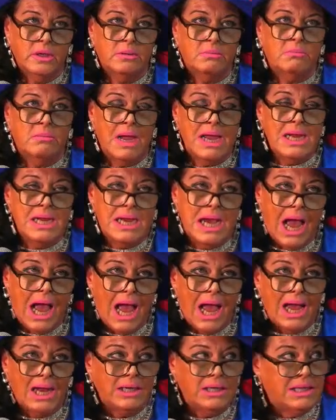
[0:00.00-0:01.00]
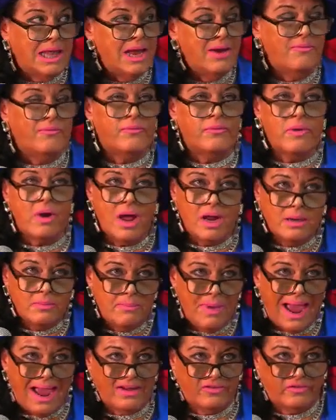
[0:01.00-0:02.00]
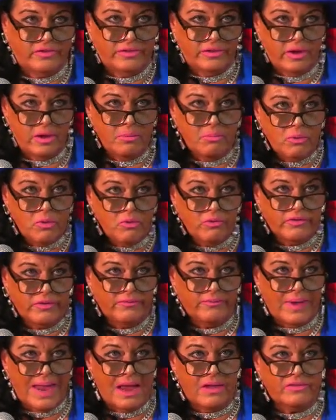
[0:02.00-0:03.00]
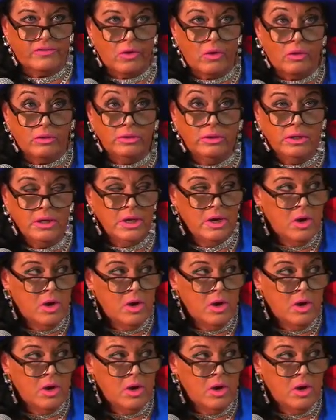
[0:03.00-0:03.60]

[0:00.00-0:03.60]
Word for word: My God, they have run back to the abusive household